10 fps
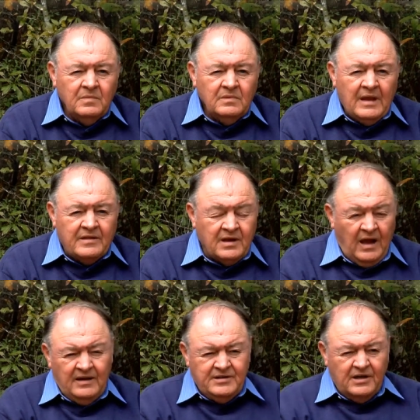Now the
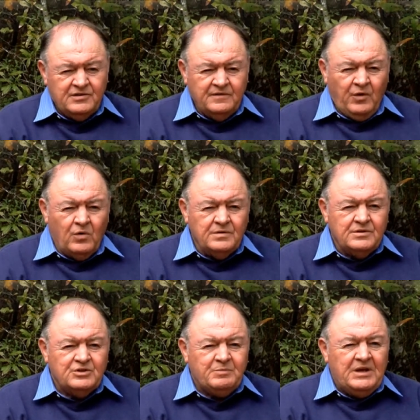context, of course,
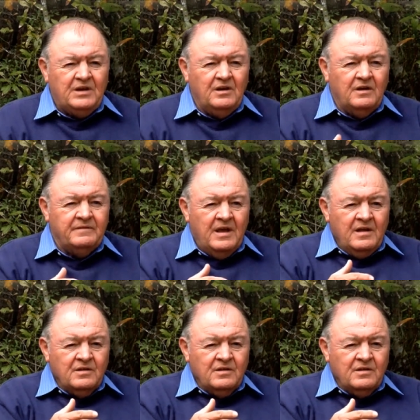is speaking of